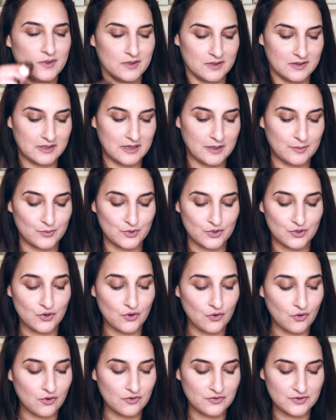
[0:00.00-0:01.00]
And then I'm going to
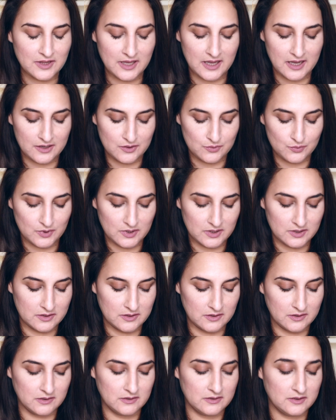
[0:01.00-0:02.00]
go over that with
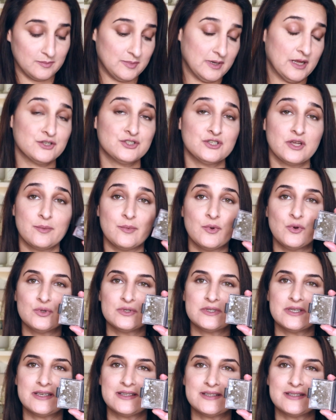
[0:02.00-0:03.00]
the blush I'm
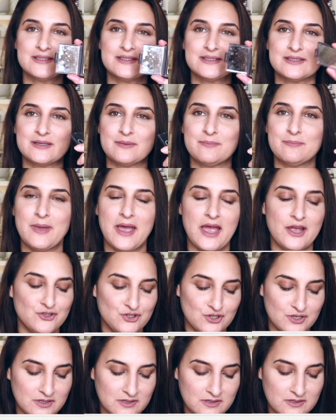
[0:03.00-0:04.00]
holding. This is
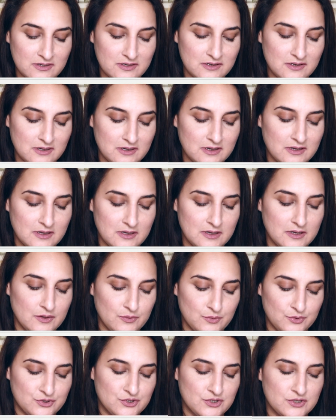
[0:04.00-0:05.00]
Impassioned,
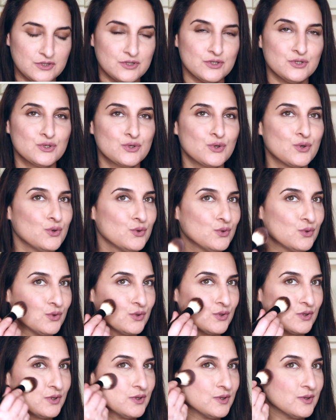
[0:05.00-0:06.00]
which is this
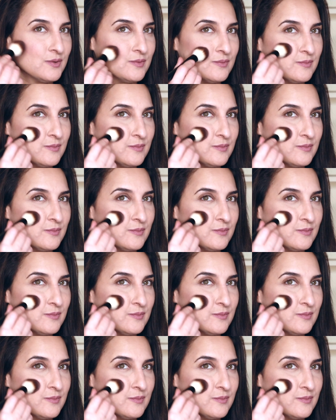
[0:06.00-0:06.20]
cool,